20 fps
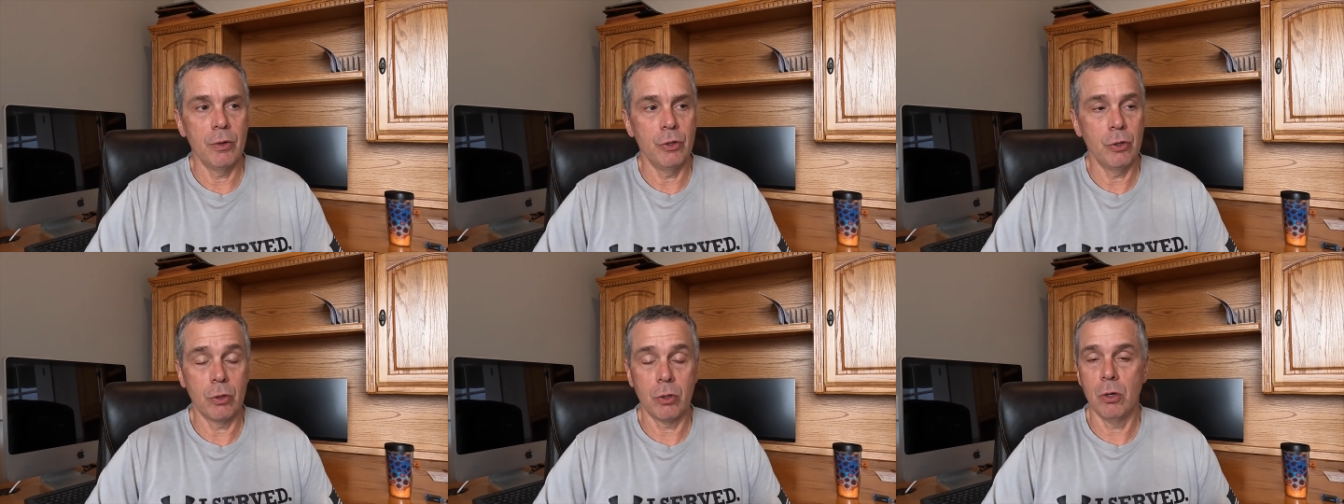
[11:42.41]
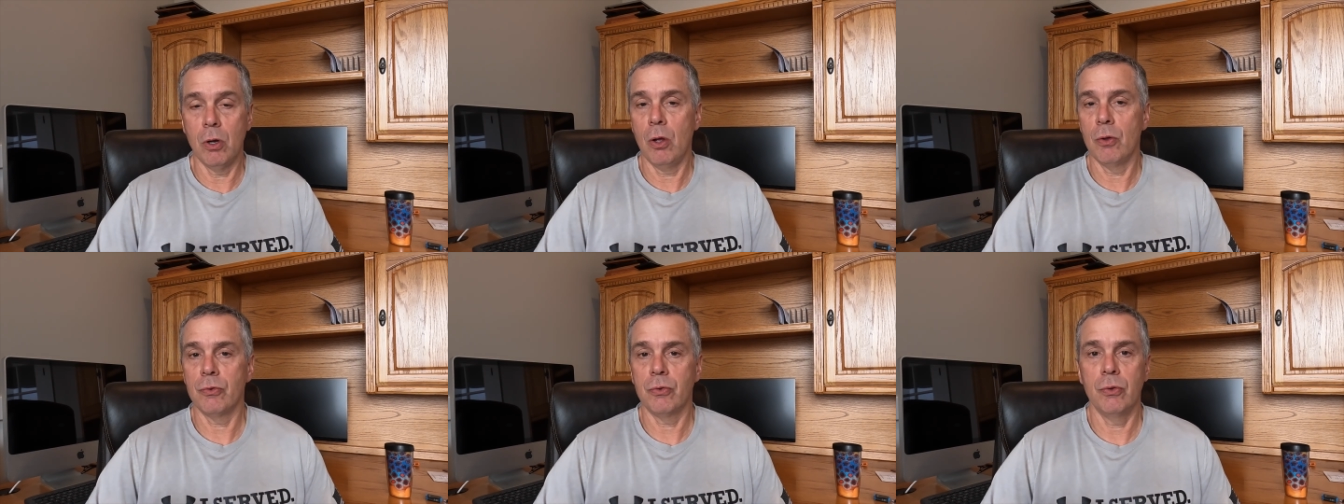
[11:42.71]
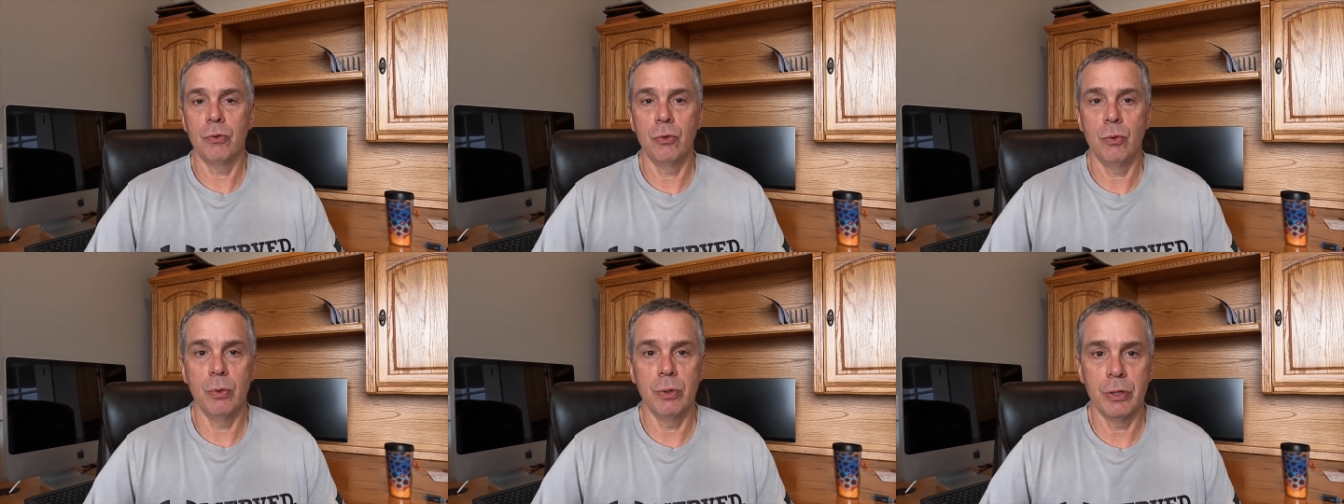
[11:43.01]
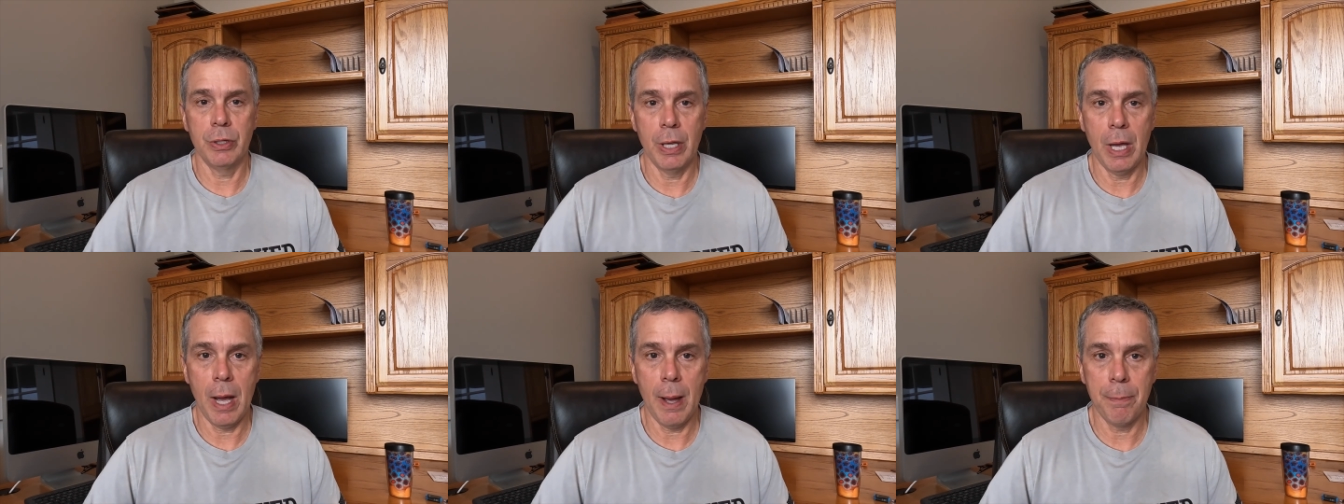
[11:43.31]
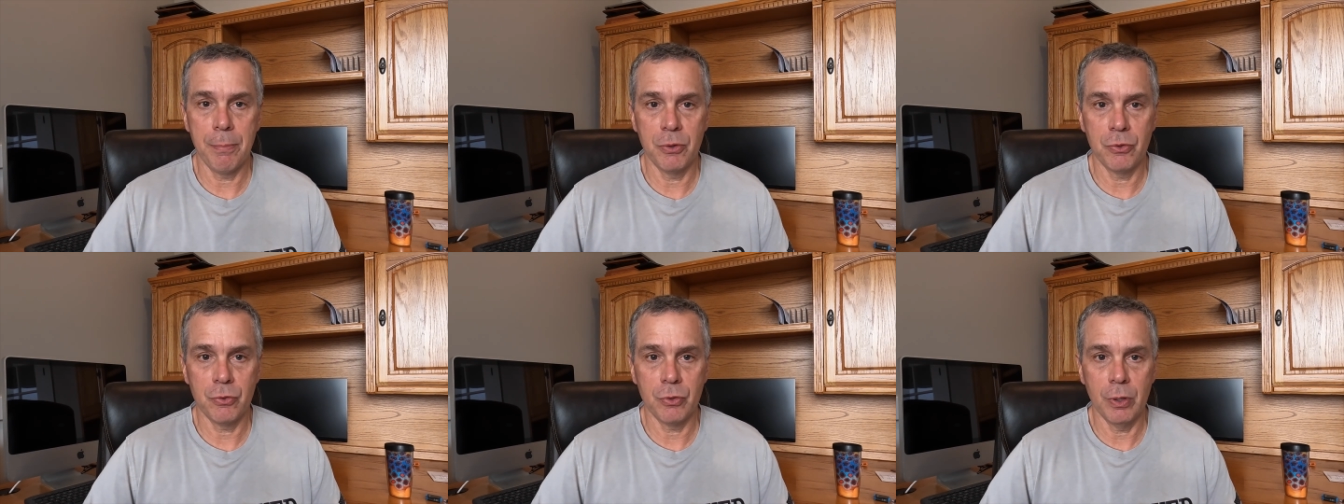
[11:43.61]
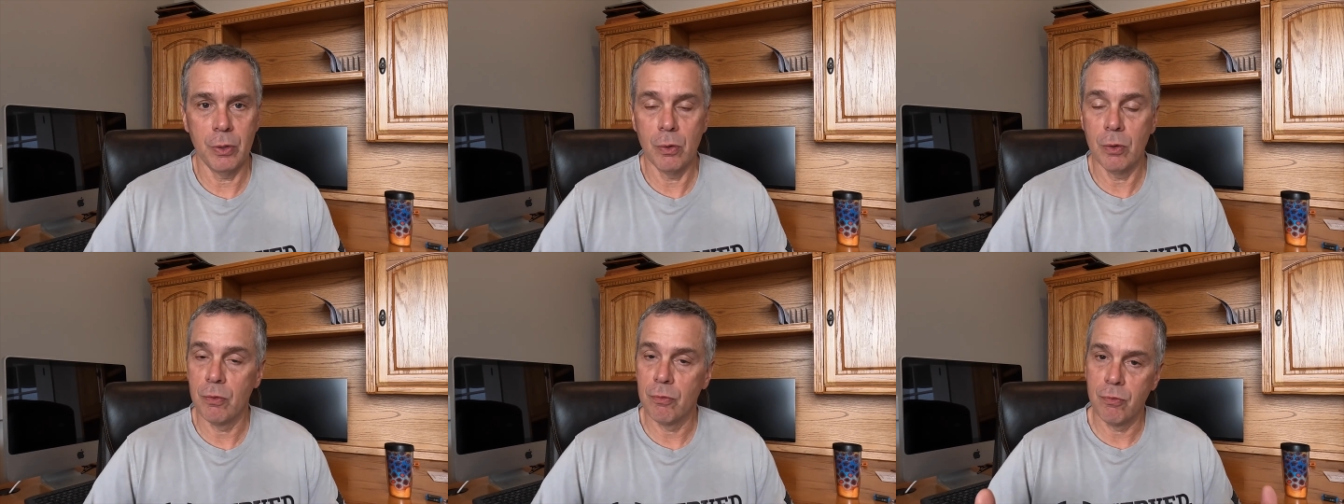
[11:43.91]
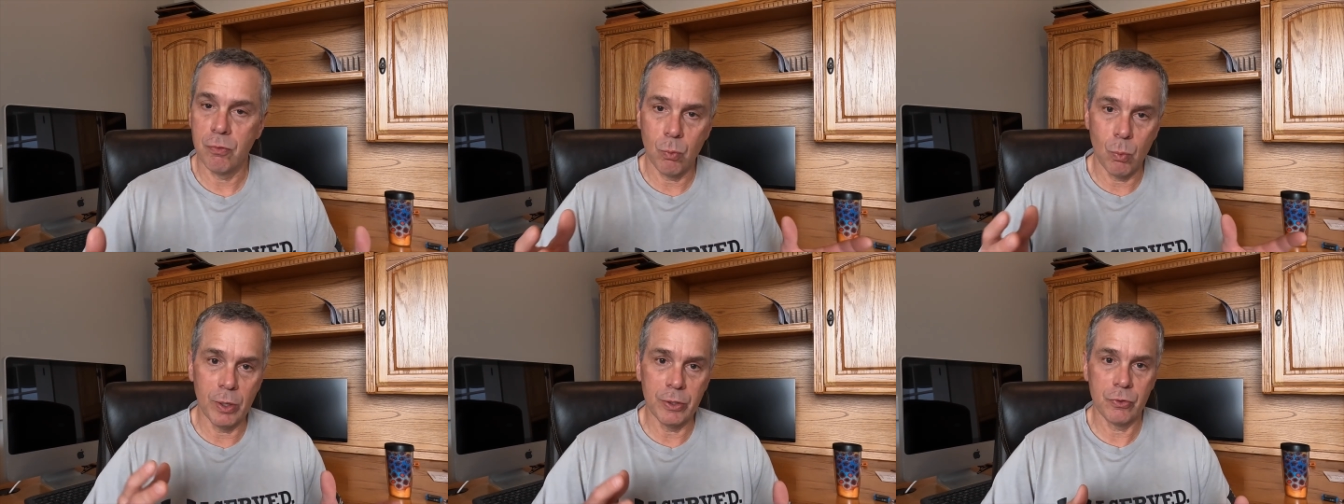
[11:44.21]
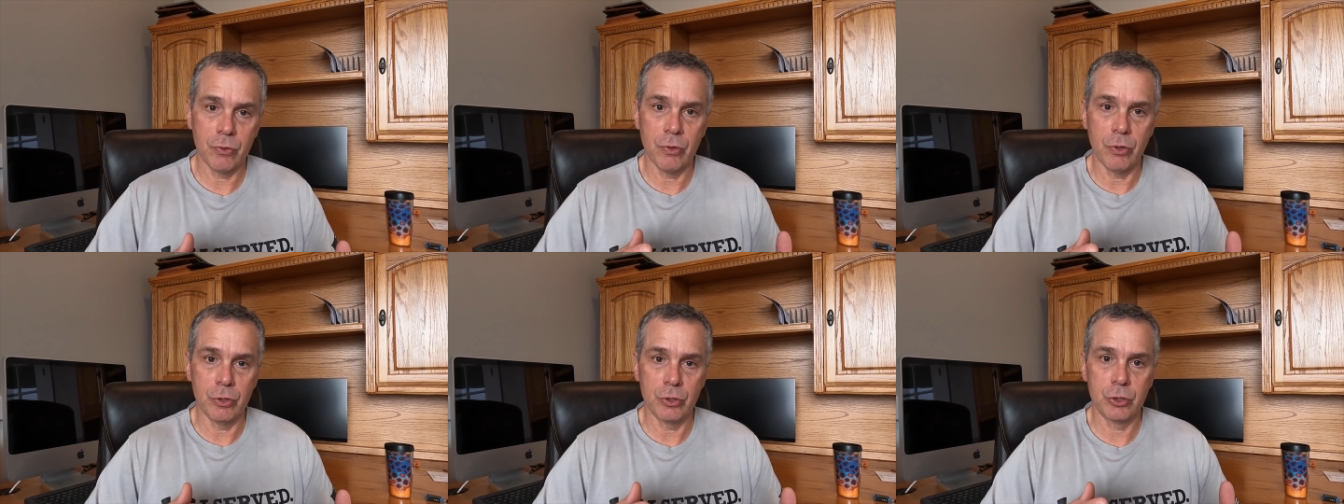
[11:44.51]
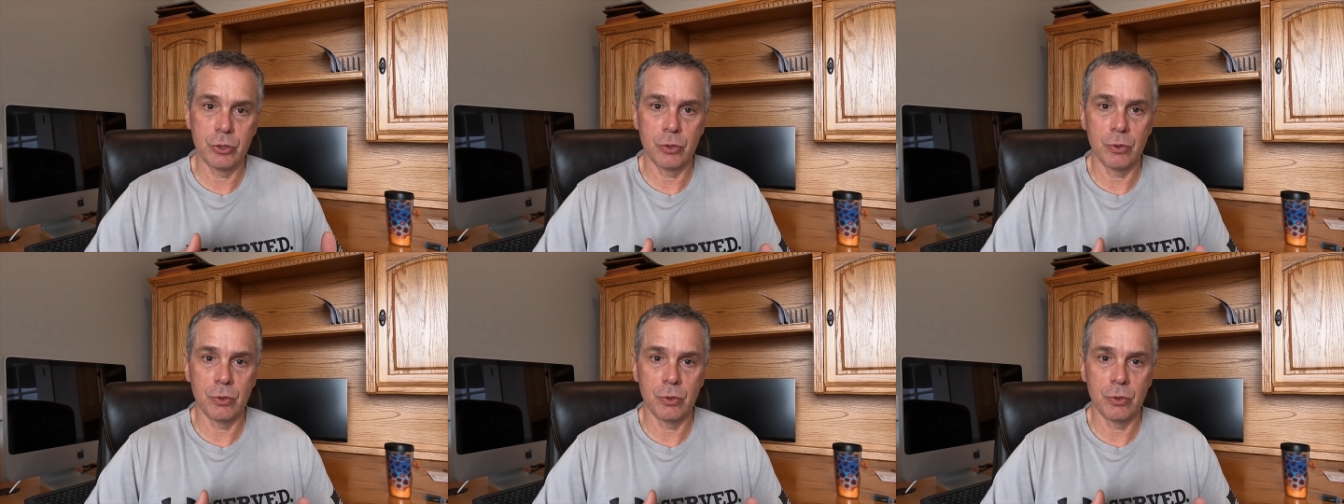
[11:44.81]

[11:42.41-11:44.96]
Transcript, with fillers: You could also do it the opposite of what's the